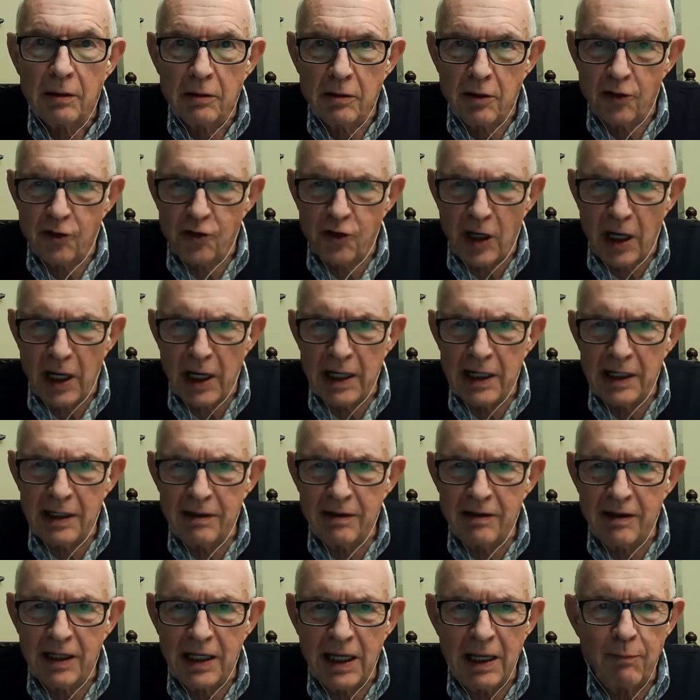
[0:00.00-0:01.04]

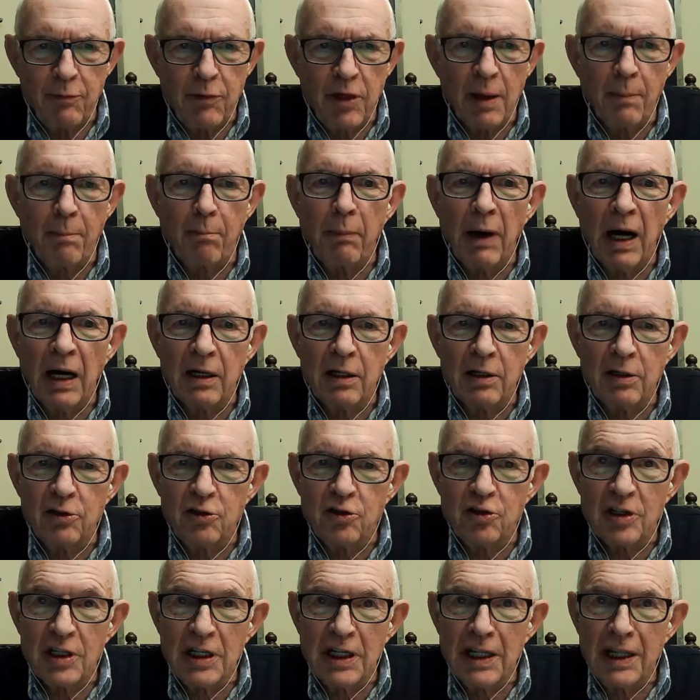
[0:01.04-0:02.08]
designed to keep the
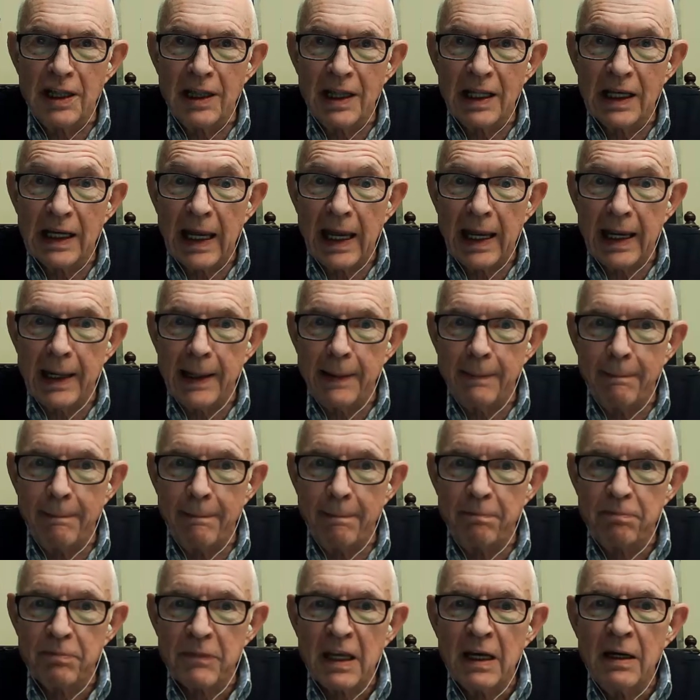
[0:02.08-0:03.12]
mugs in the game.